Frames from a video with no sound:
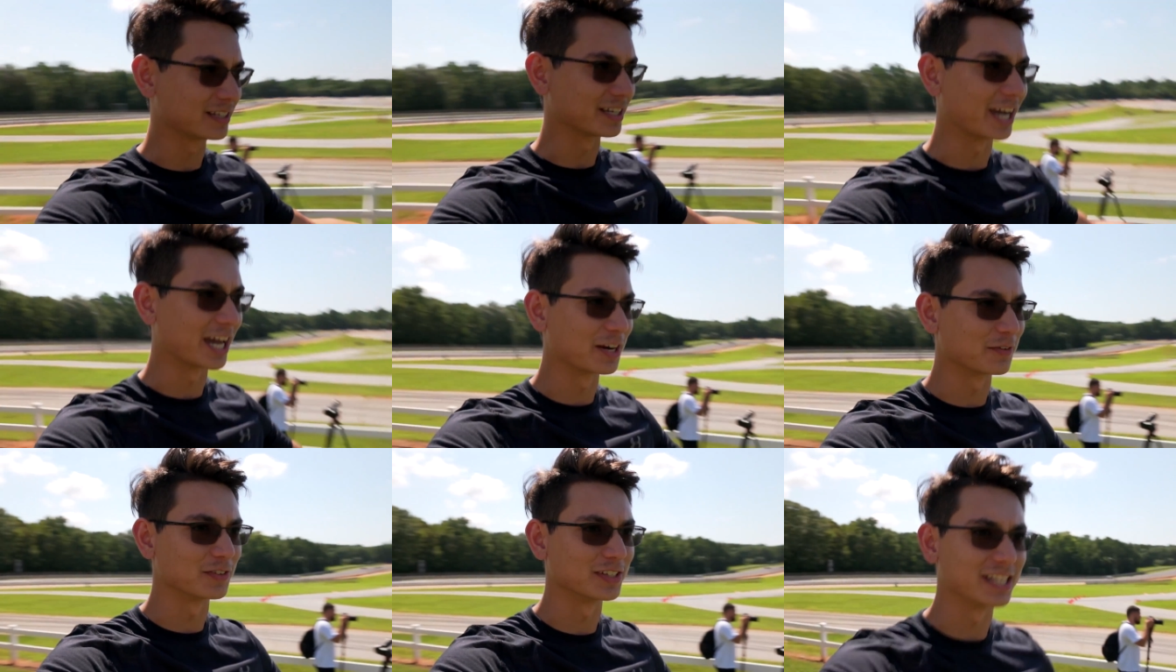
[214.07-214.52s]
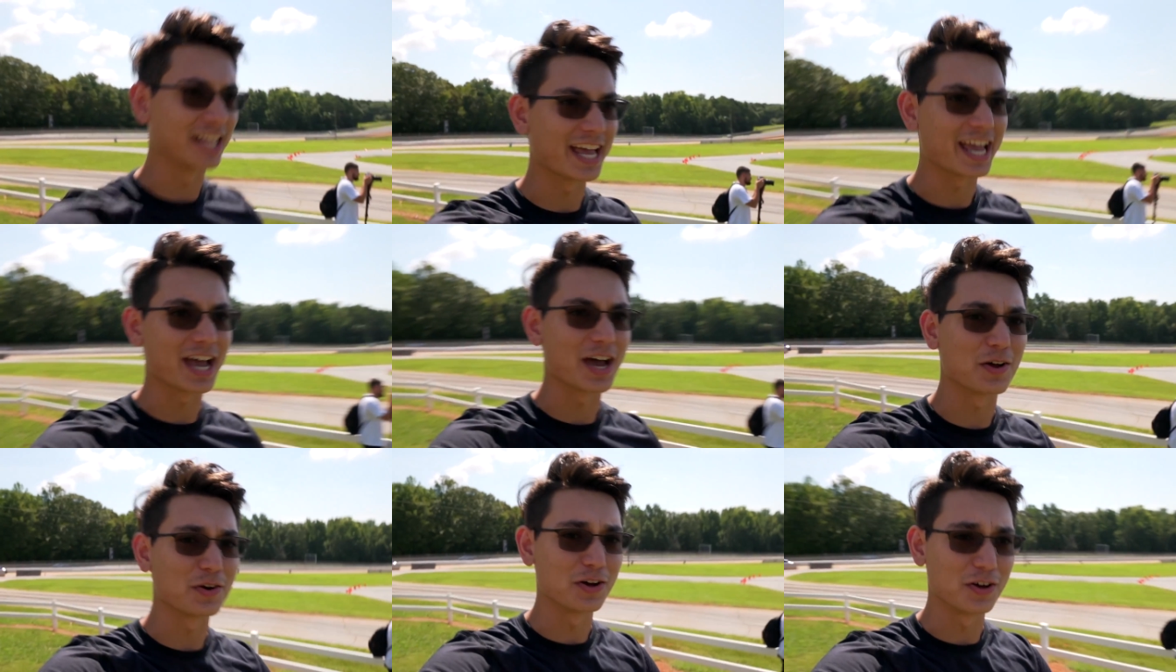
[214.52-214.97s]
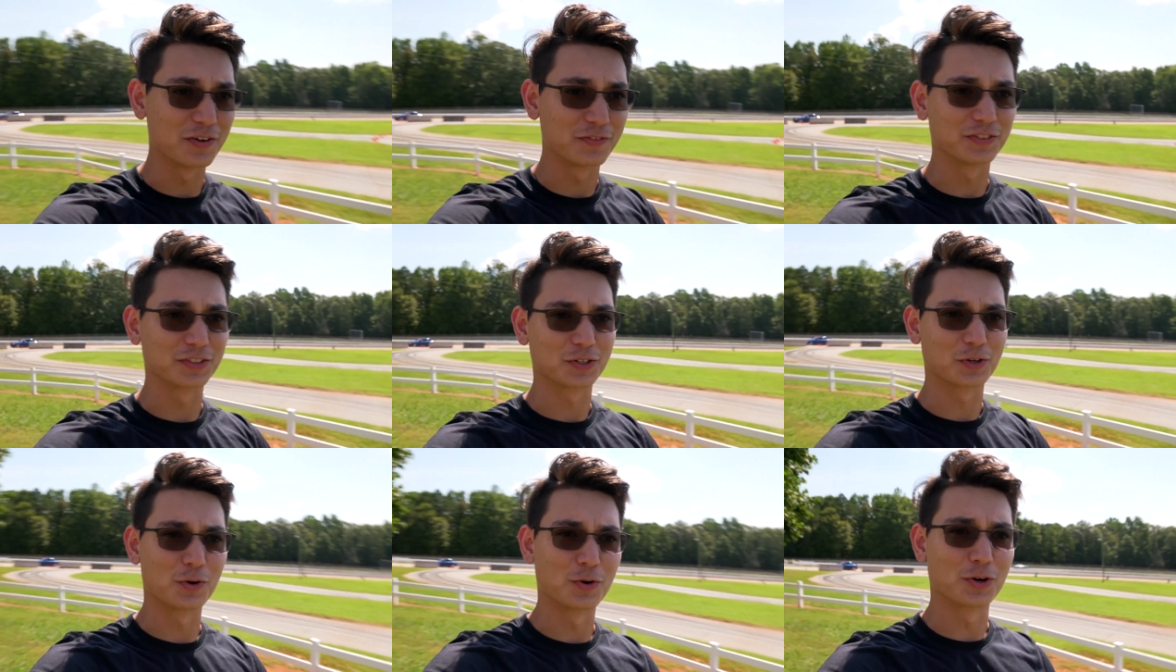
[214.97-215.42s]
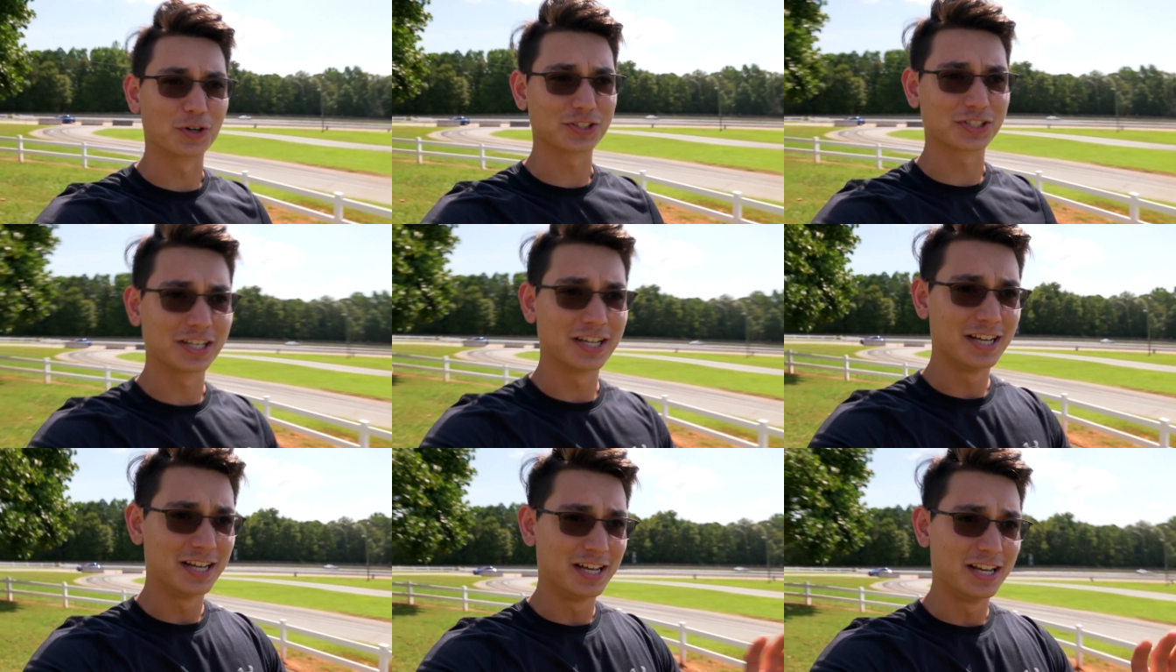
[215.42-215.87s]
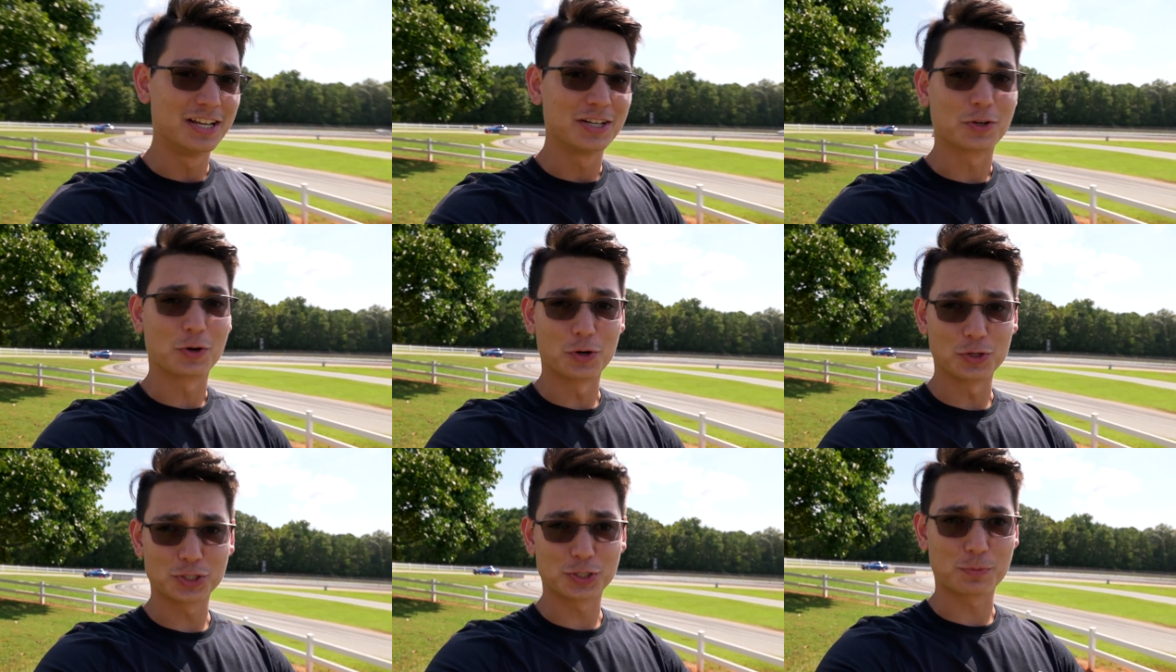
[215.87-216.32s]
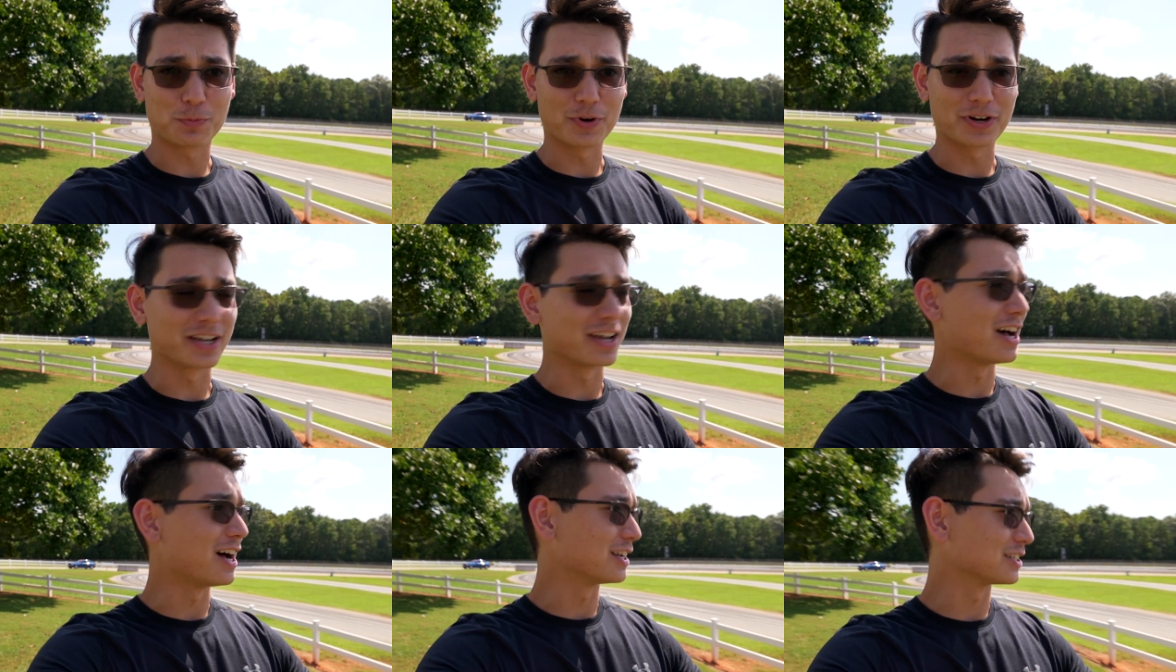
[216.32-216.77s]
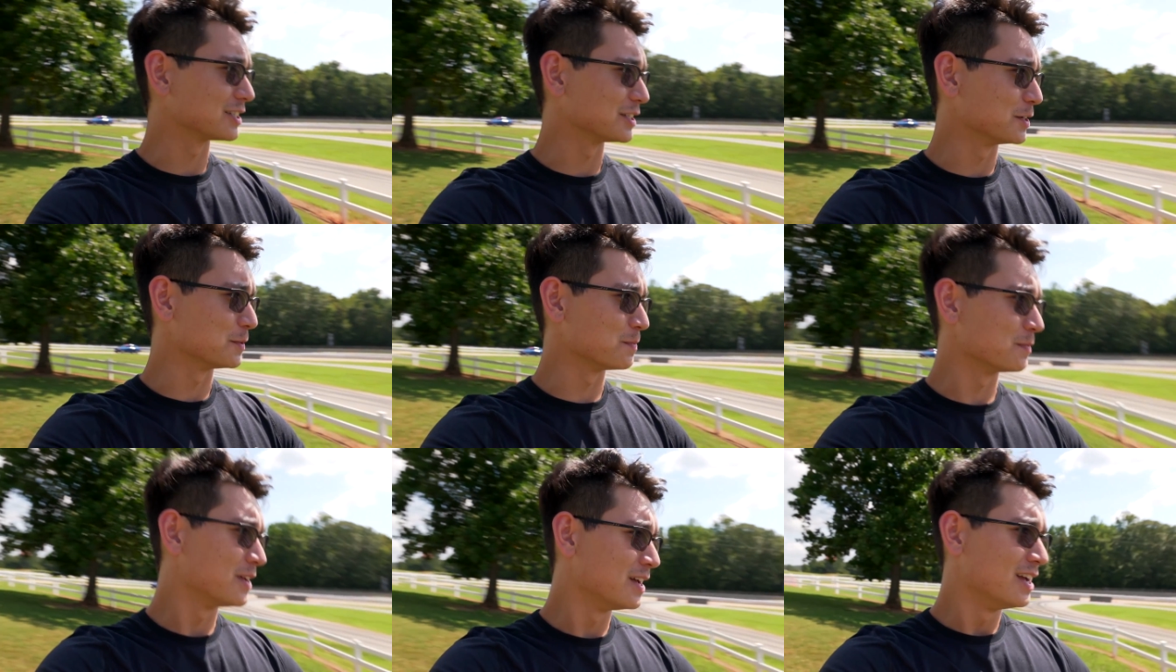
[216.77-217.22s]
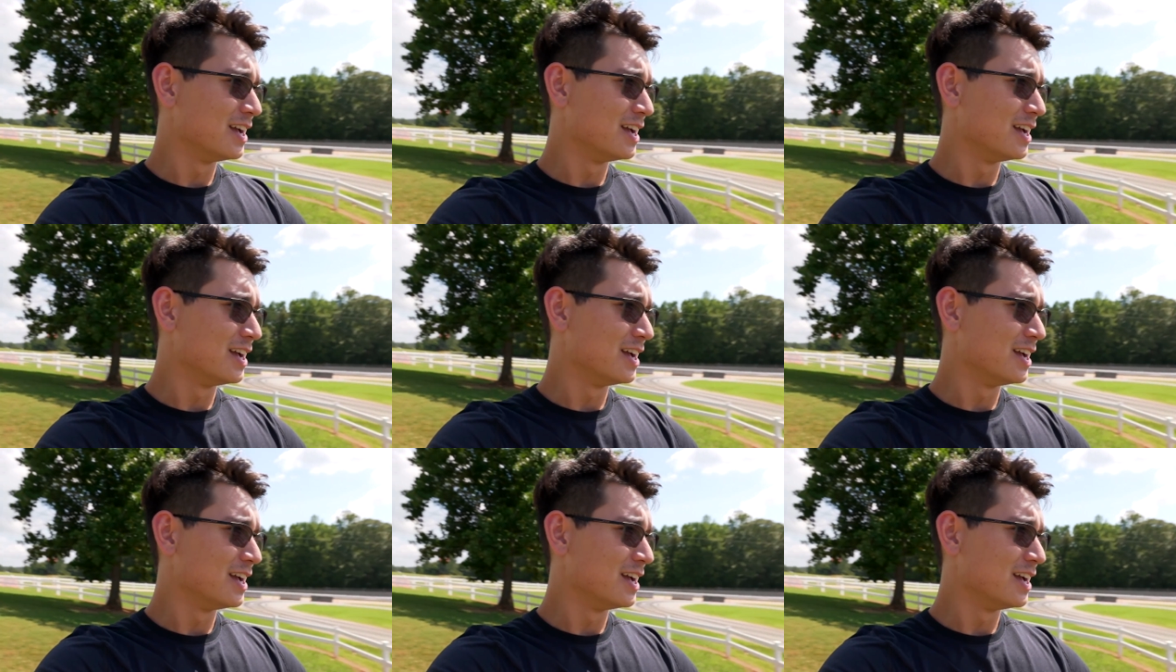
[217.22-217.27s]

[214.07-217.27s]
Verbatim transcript: kind of a layout of the course. The course is pretty awesome,